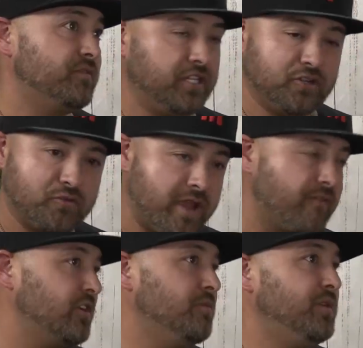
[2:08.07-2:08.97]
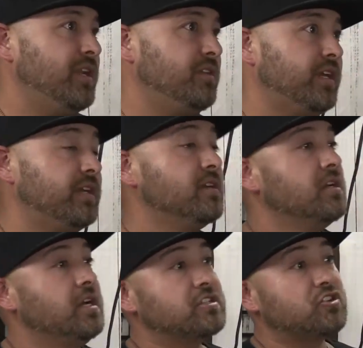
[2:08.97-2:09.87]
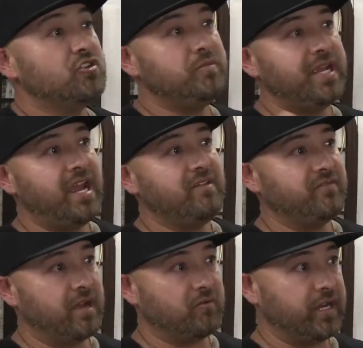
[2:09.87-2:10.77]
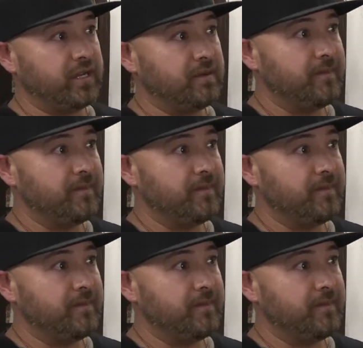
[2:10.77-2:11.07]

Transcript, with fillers: Right. You're never going to be anything. Right. And so you behave that way.